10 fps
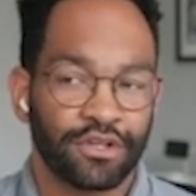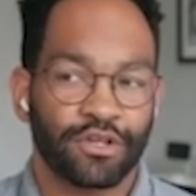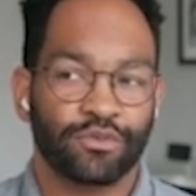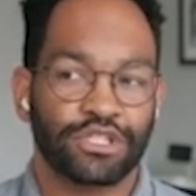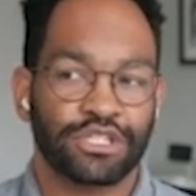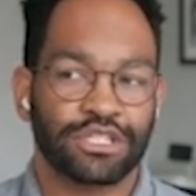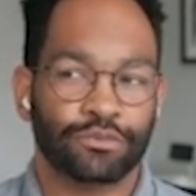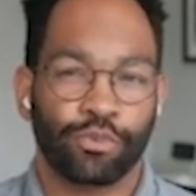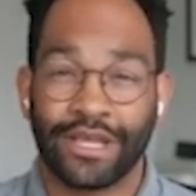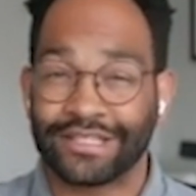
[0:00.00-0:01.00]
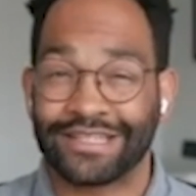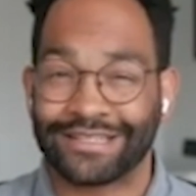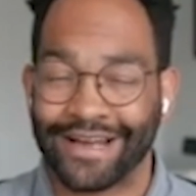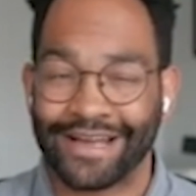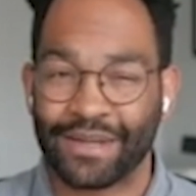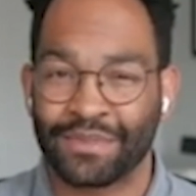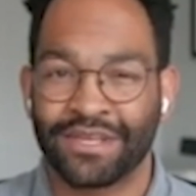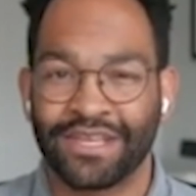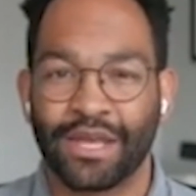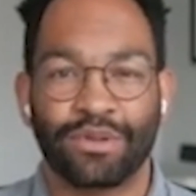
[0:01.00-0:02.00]
which is wasted time.
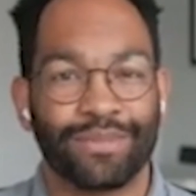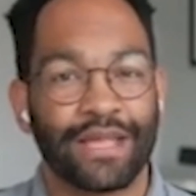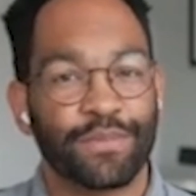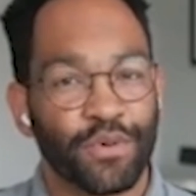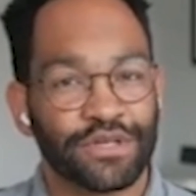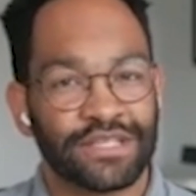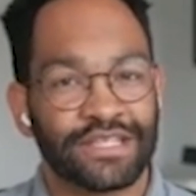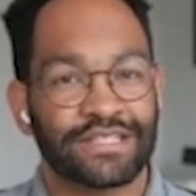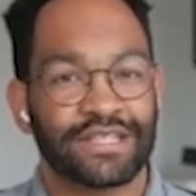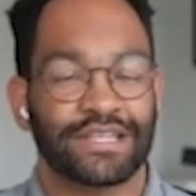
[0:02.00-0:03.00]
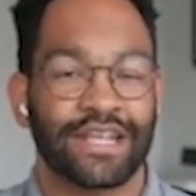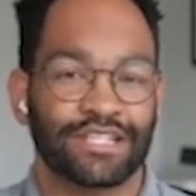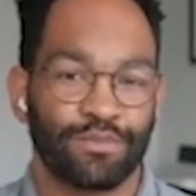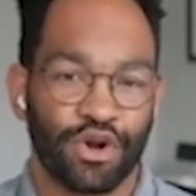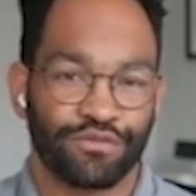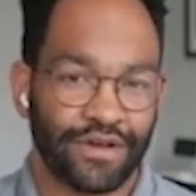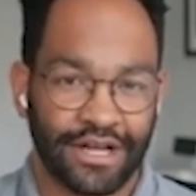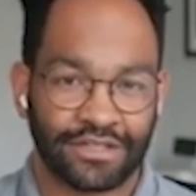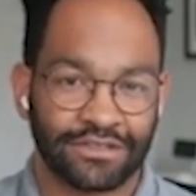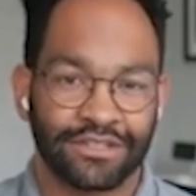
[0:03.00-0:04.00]
It would make more sense to send a smart
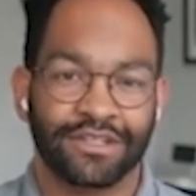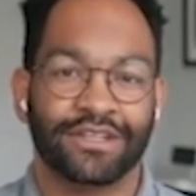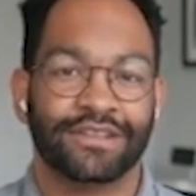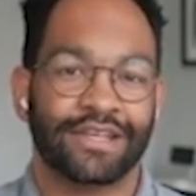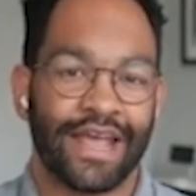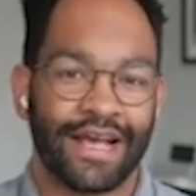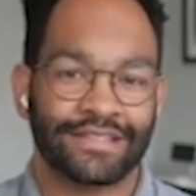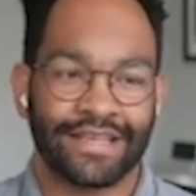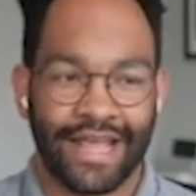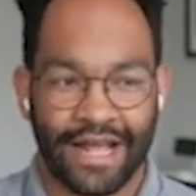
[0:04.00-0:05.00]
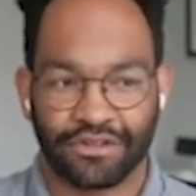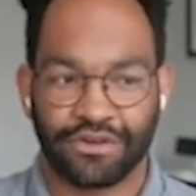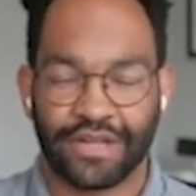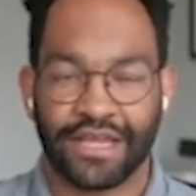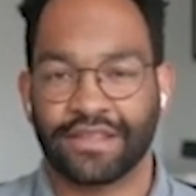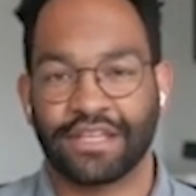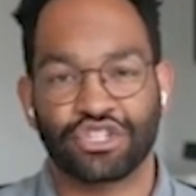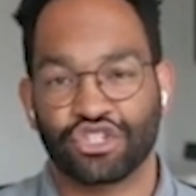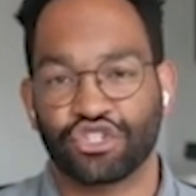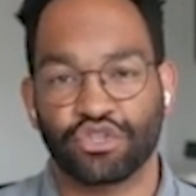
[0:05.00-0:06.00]
file that has a calendar date and they can
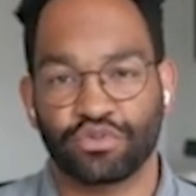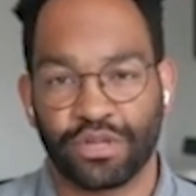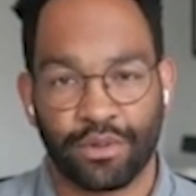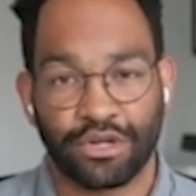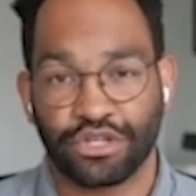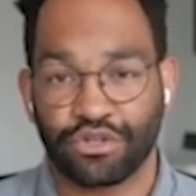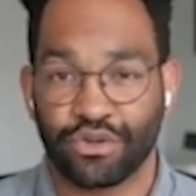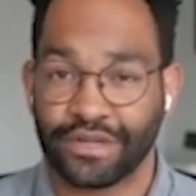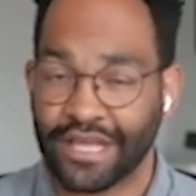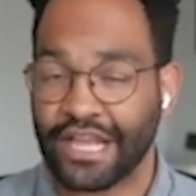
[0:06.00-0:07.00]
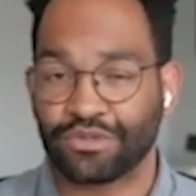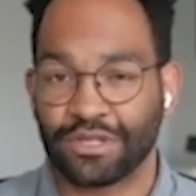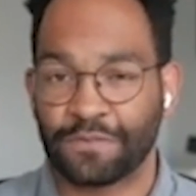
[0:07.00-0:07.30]
just choose when they want to do their engagement.